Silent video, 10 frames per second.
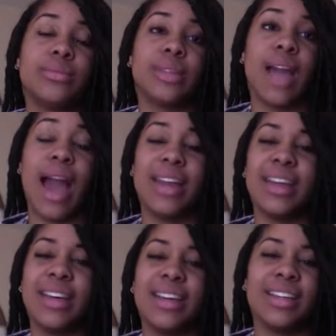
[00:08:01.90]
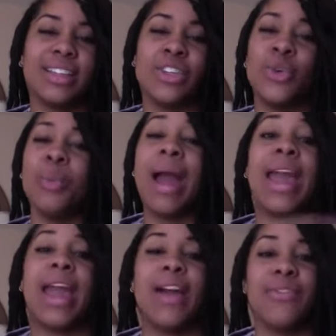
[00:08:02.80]
kind of, you
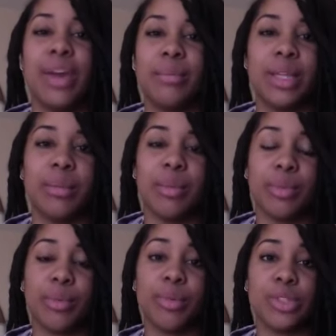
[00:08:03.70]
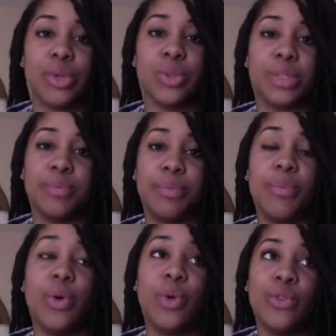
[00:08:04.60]
might have family members
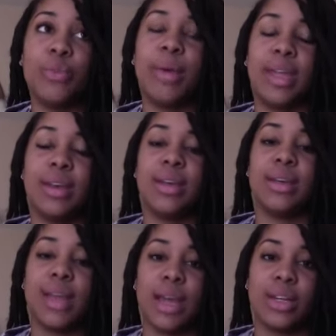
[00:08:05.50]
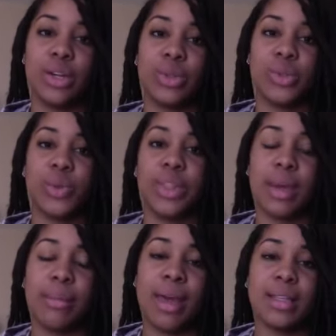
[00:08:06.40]
who've been diagnosed with
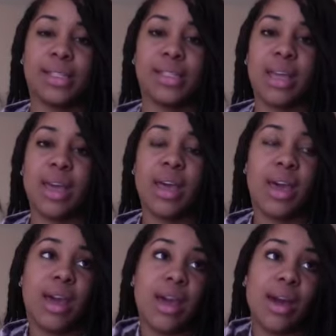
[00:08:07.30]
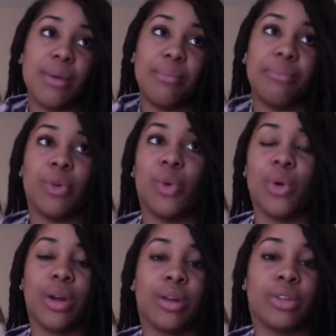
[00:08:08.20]
MS,
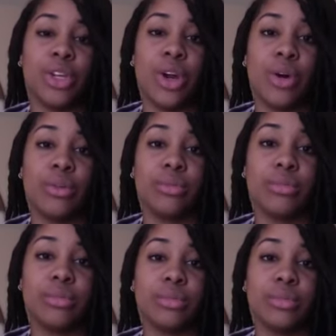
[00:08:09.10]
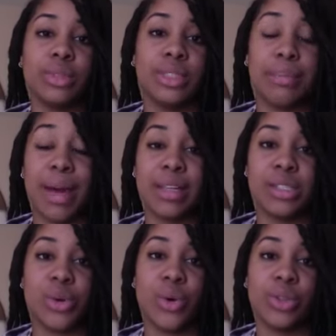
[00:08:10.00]
or, you know,
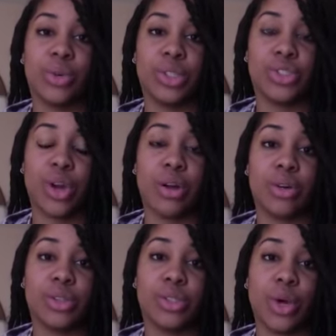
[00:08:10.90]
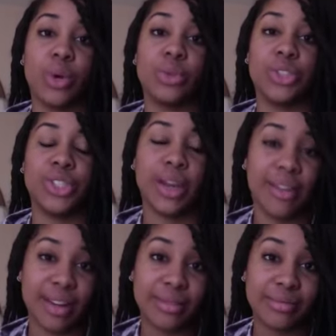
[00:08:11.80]
somebody's going through a struggle. So share it.